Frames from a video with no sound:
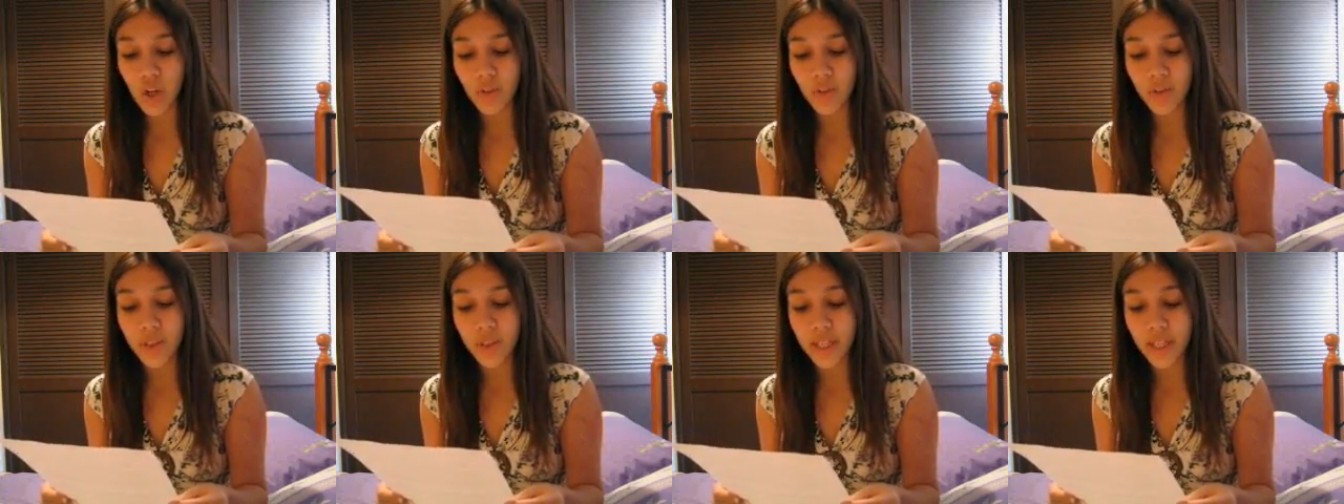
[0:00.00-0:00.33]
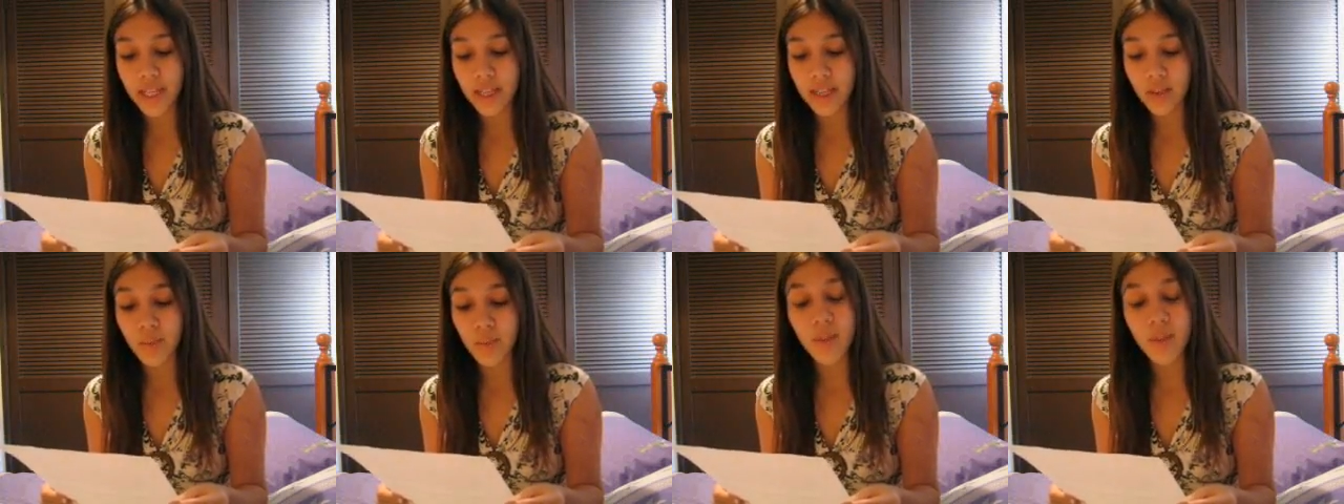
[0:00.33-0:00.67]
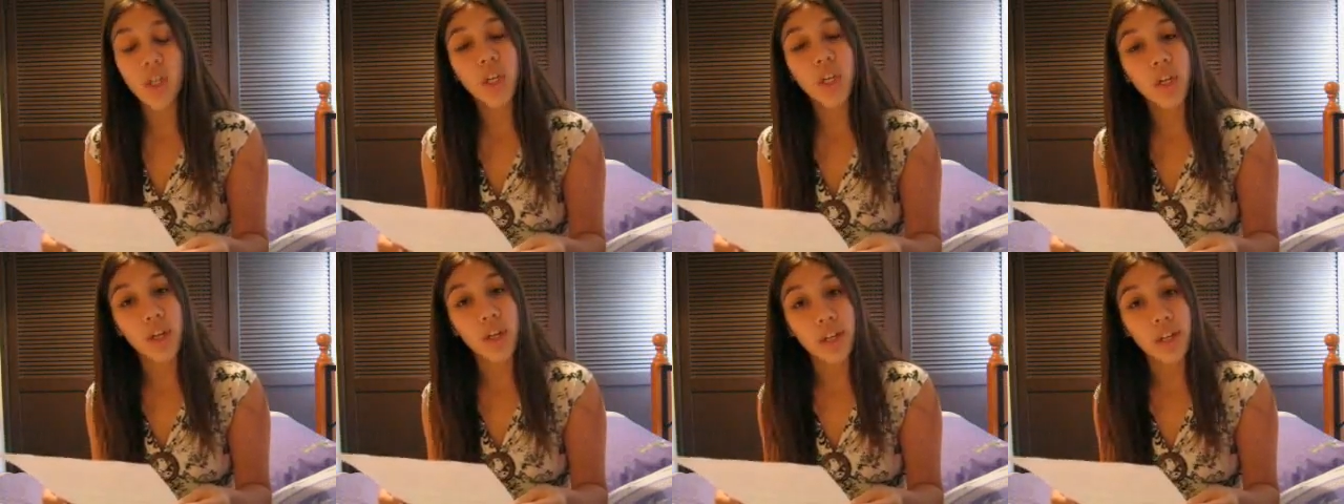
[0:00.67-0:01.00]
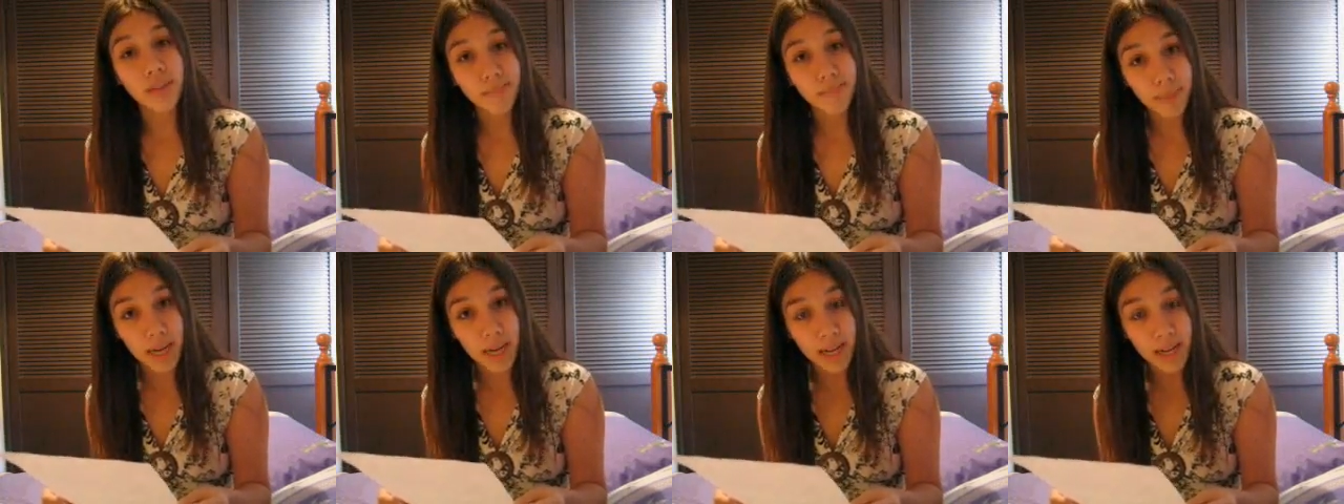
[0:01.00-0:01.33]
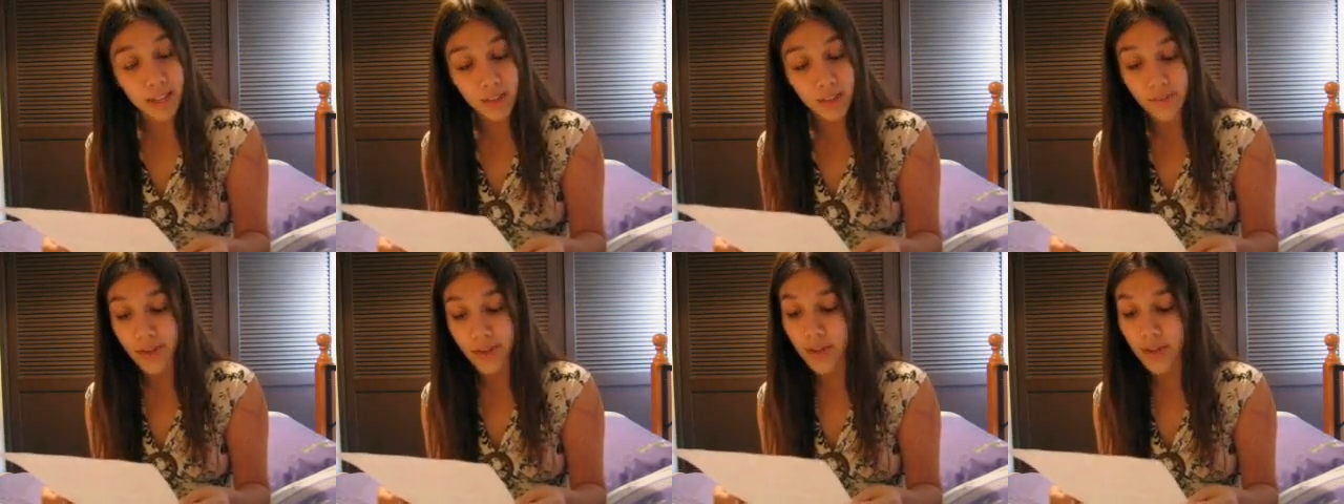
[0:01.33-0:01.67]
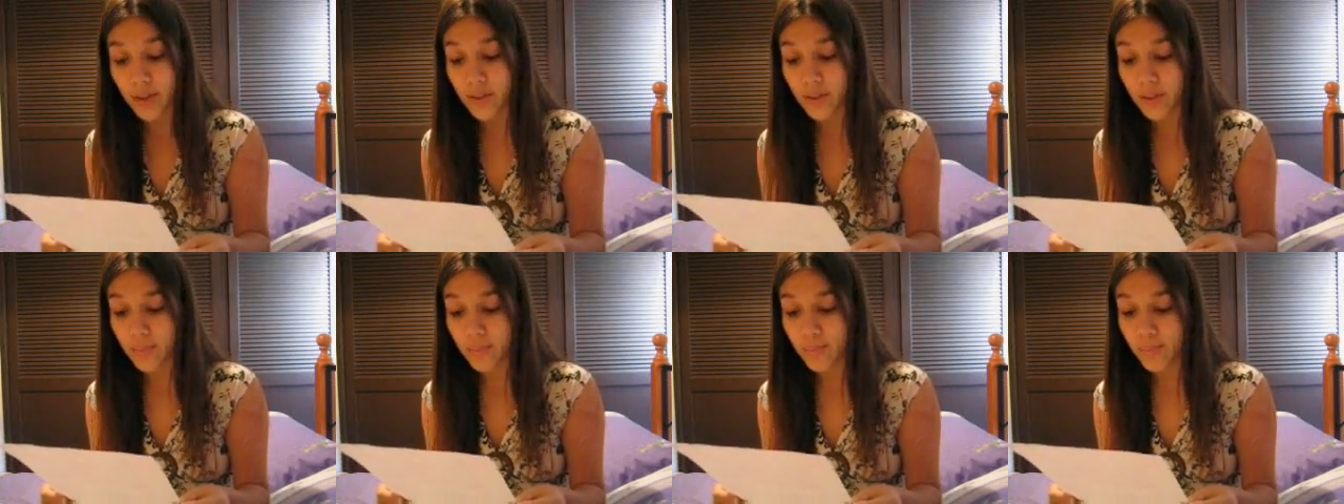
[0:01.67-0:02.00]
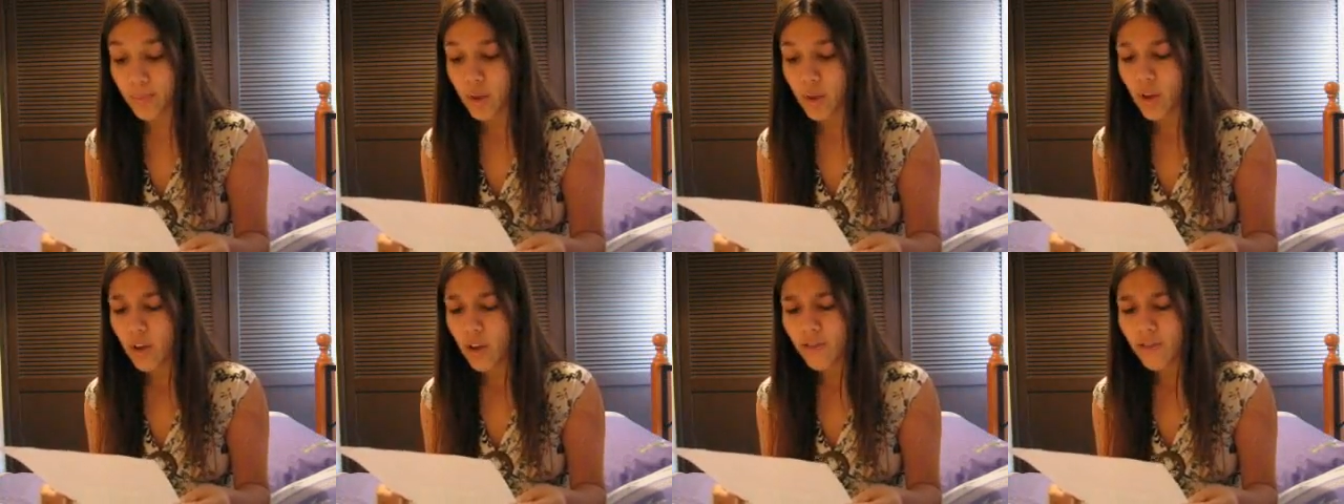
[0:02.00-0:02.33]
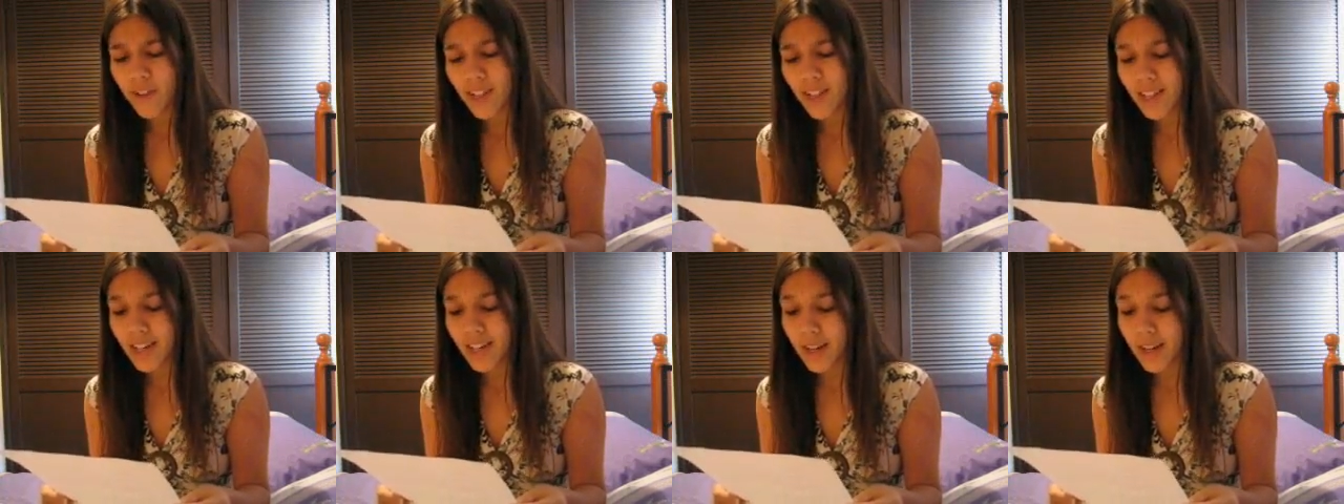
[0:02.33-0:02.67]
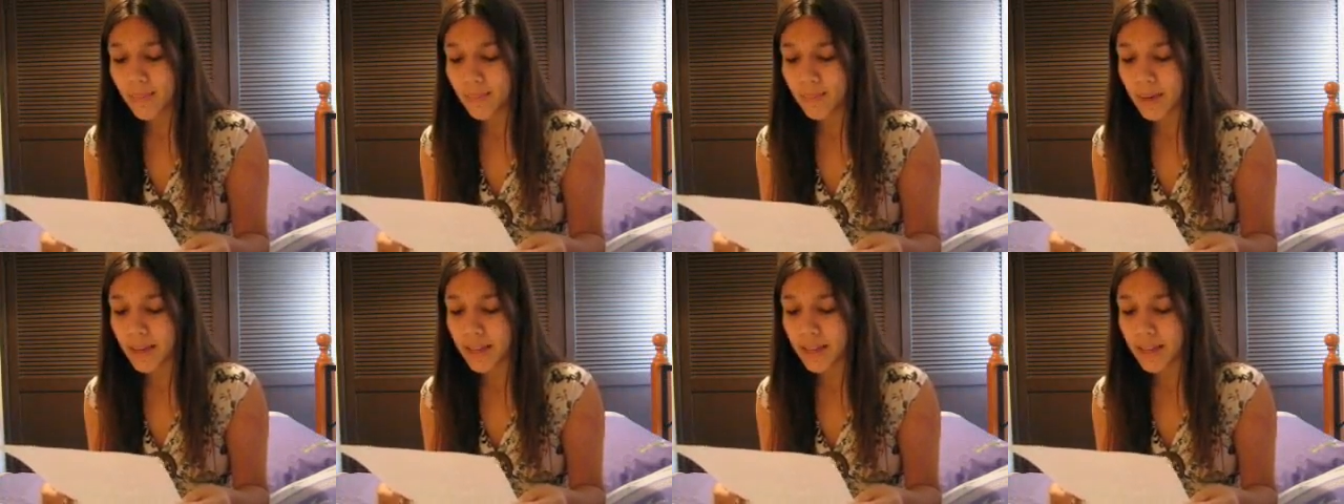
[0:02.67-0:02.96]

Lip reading: over things which occurred in past videos, followed up